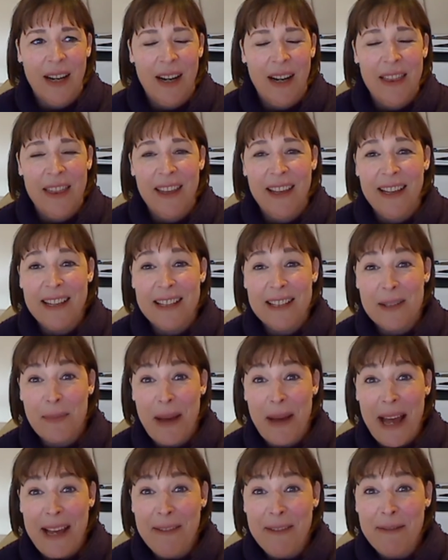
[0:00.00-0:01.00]
I think it's a
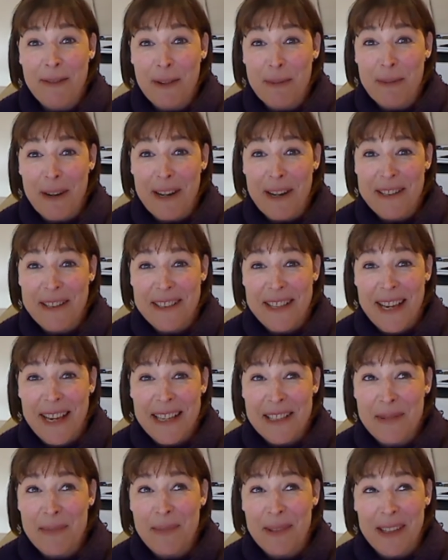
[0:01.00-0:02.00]
painful
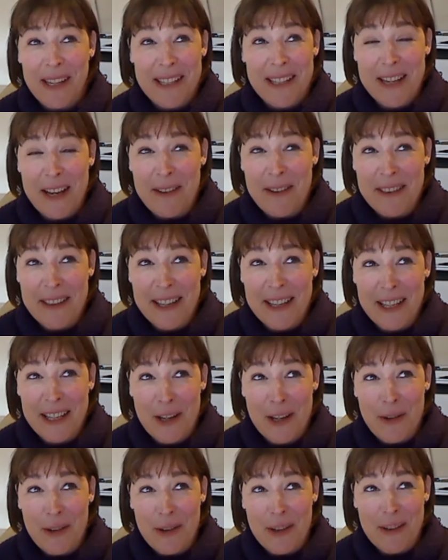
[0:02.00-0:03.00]
process, but I don't
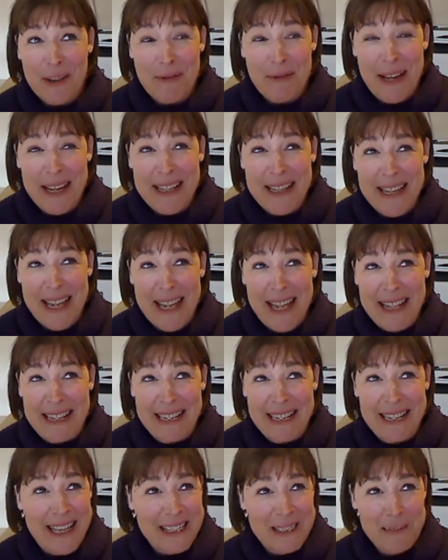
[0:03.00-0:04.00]
think you could have made it
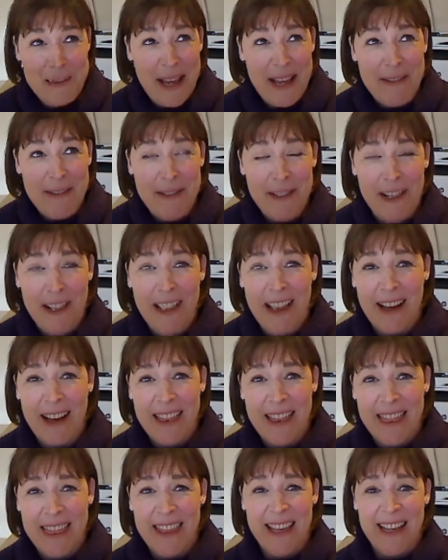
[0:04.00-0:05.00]
any less painful.
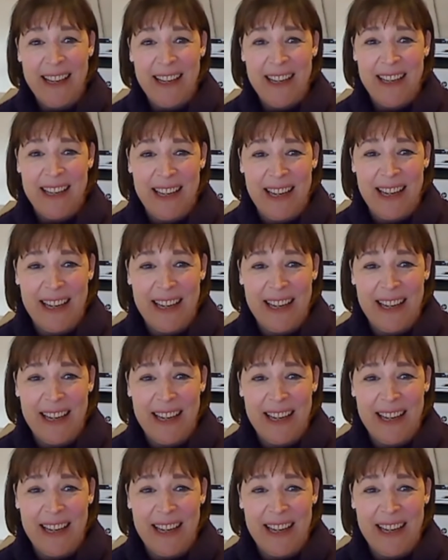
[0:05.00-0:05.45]
I think